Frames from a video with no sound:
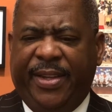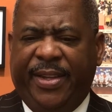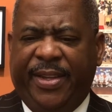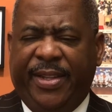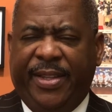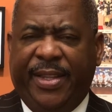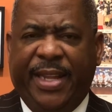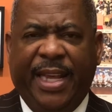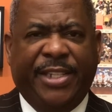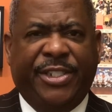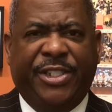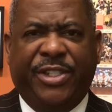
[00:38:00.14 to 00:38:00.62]

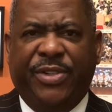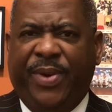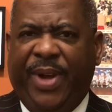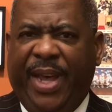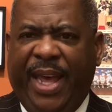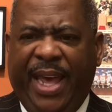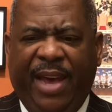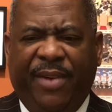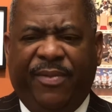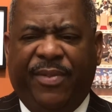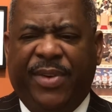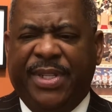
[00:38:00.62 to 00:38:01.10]
that you
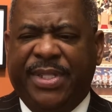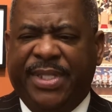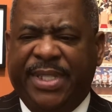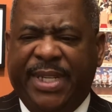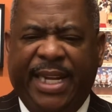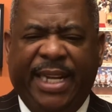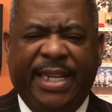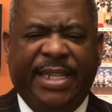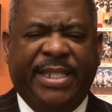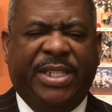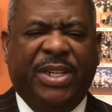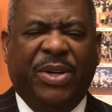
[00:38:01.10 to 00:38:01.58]
ever
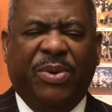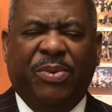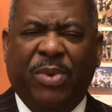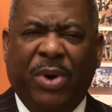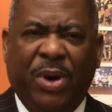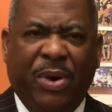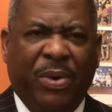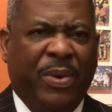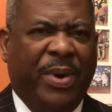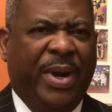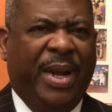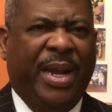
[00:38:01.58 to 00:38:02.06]
need to
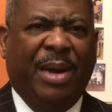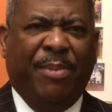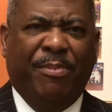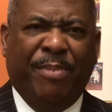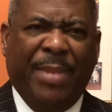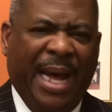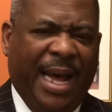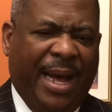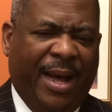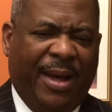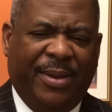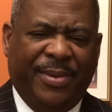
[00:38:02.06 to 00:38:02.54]
worry
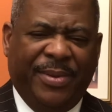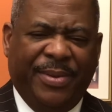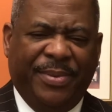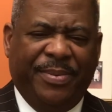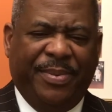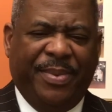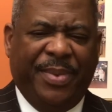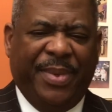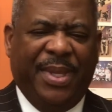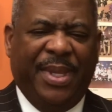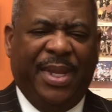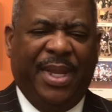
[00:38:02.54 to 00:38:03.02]
about.
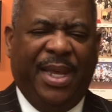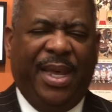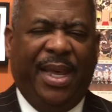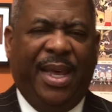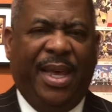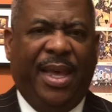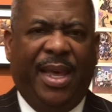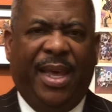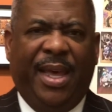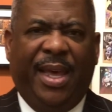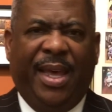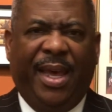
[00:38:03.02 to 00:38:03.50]

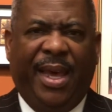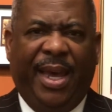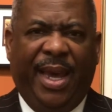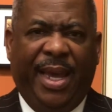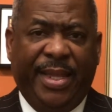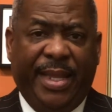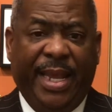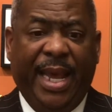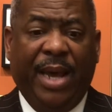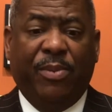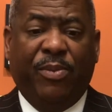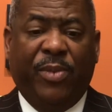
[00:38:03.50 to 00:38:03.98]

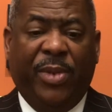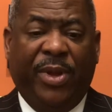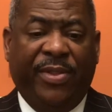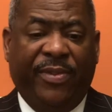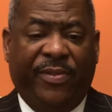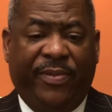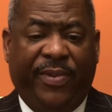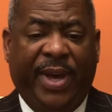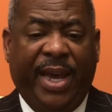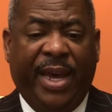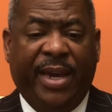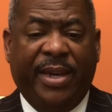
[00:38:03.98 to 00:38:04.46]
And that one
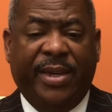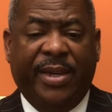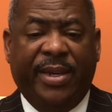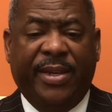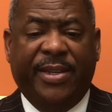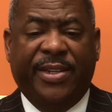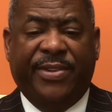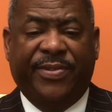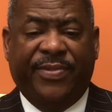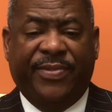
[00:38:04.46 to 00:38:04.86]
failure is